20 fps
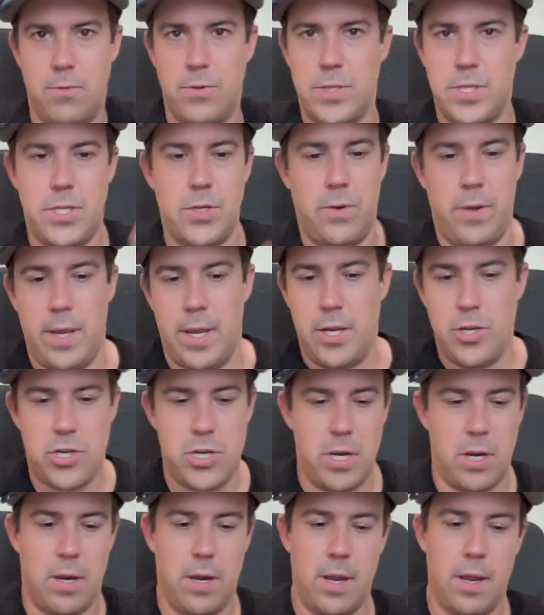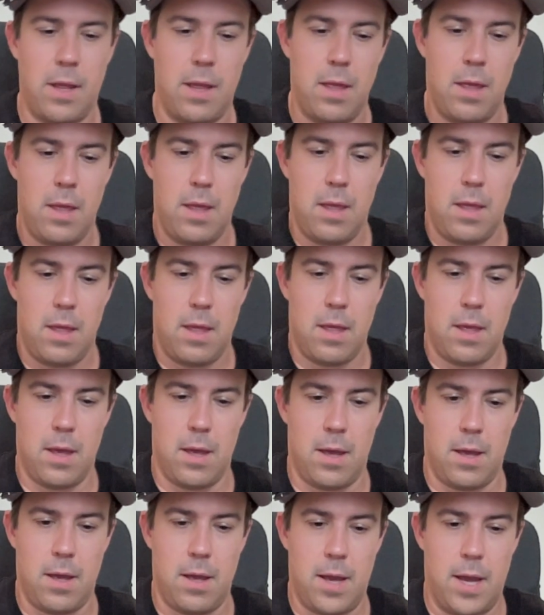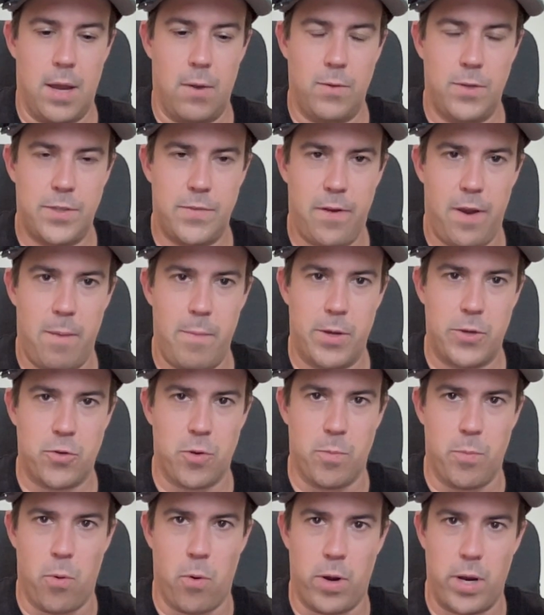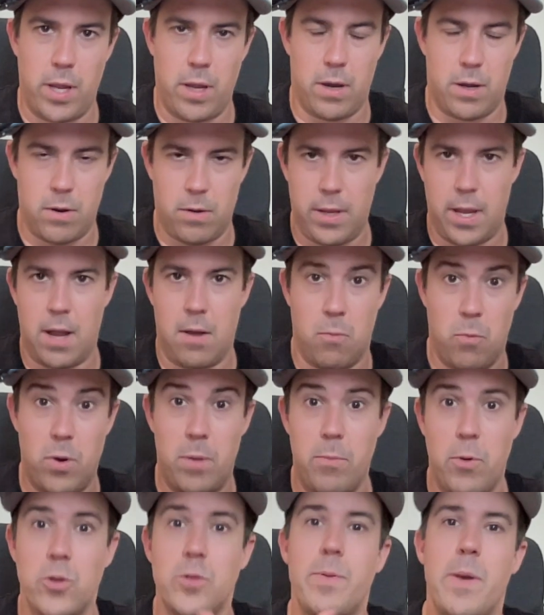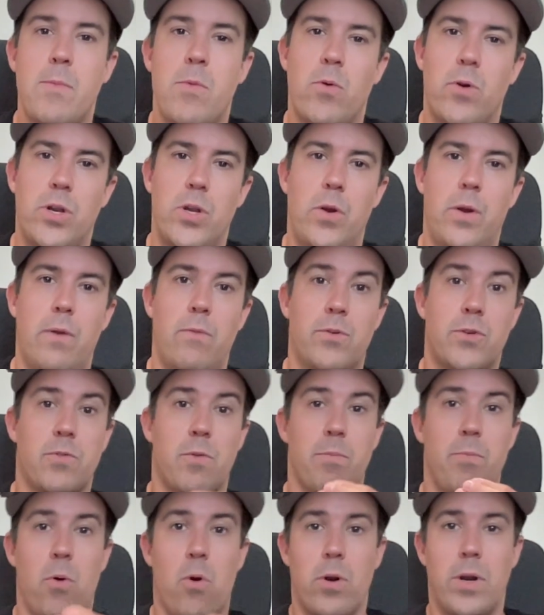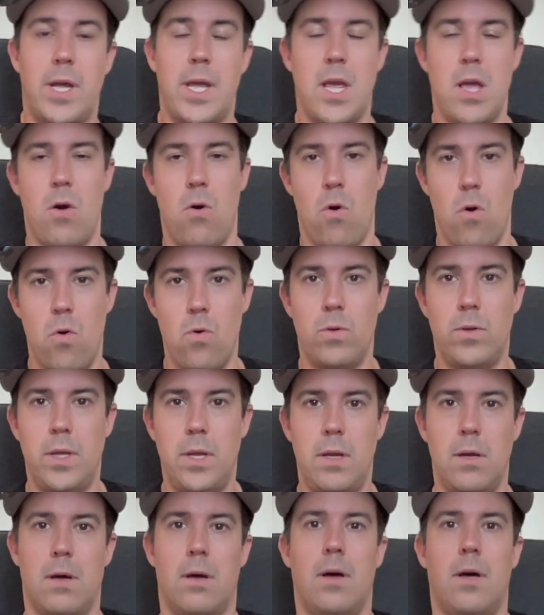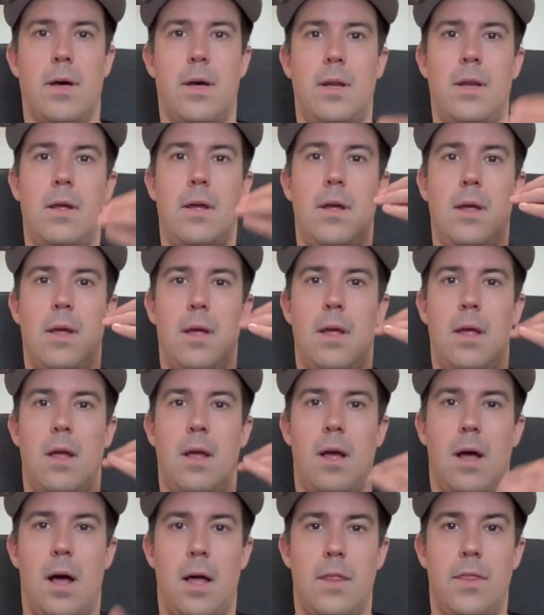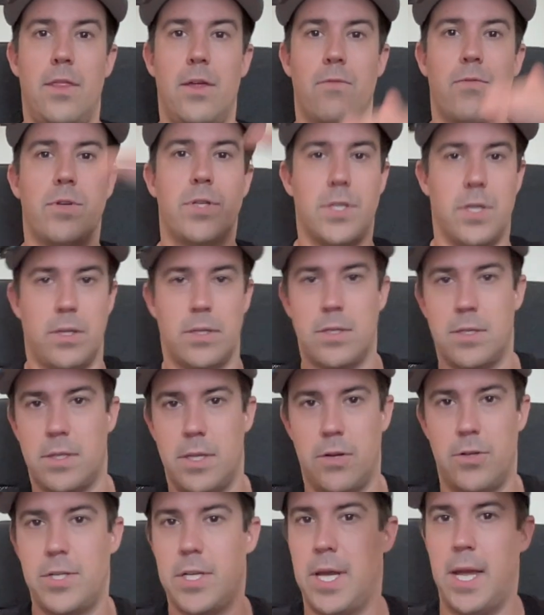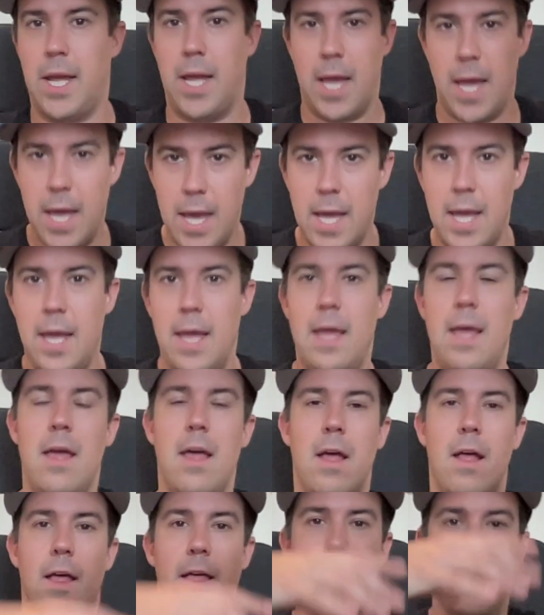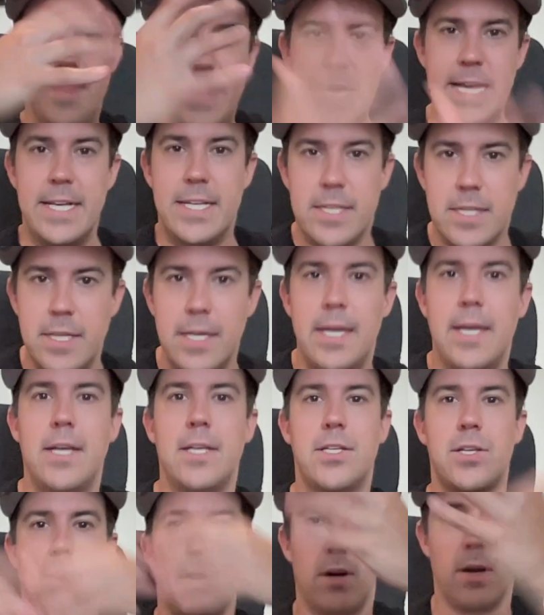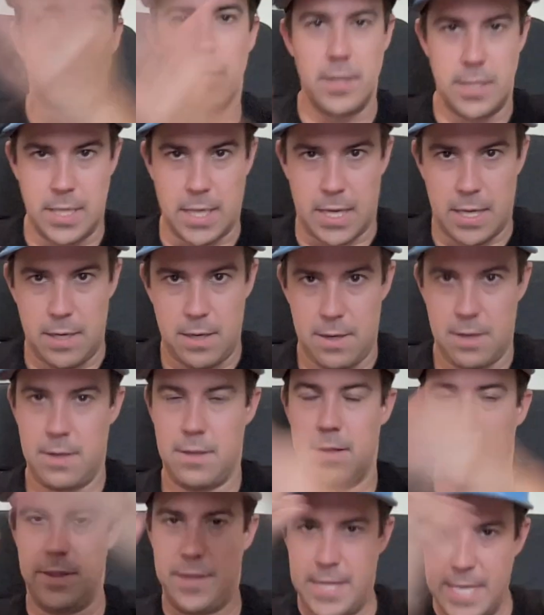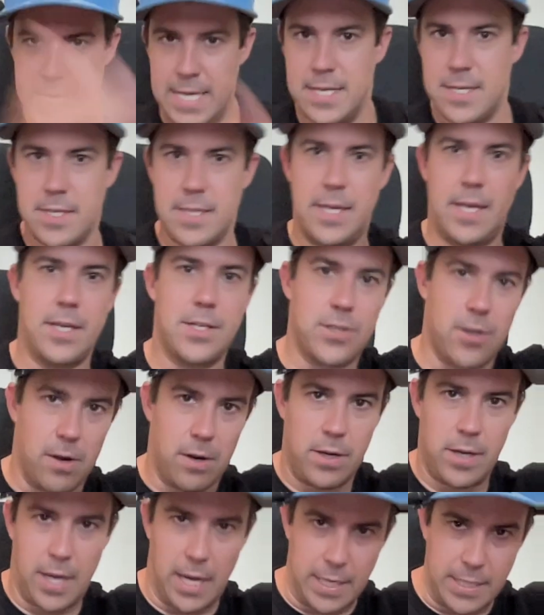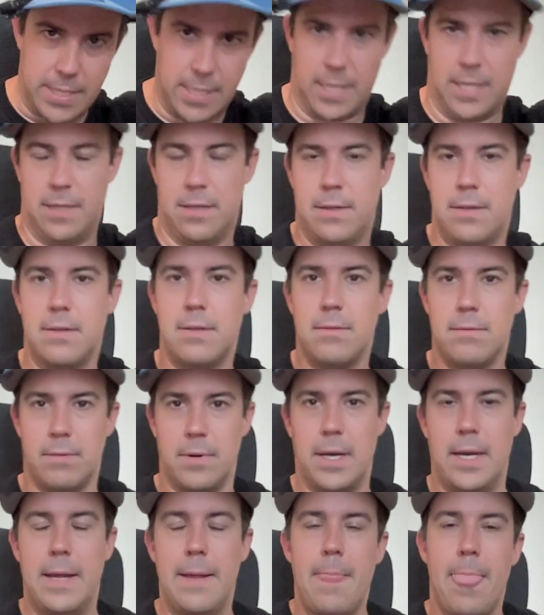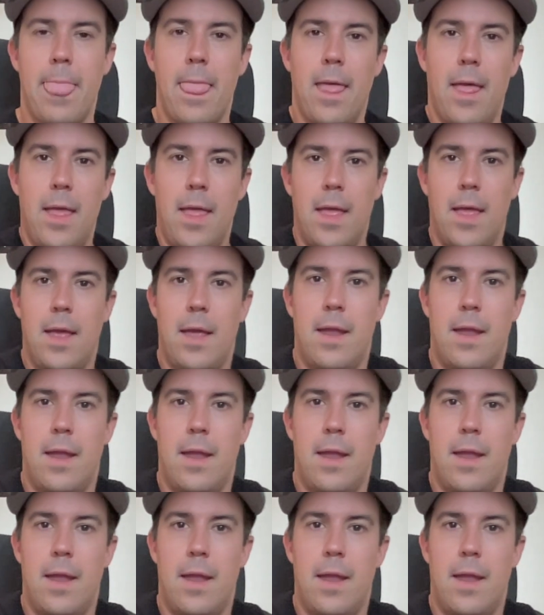when I was doing engineering, I was very much reporting on, or like what most people were doing was reporting only on the results. They're saying, hey, these things are done. These things are not done, right?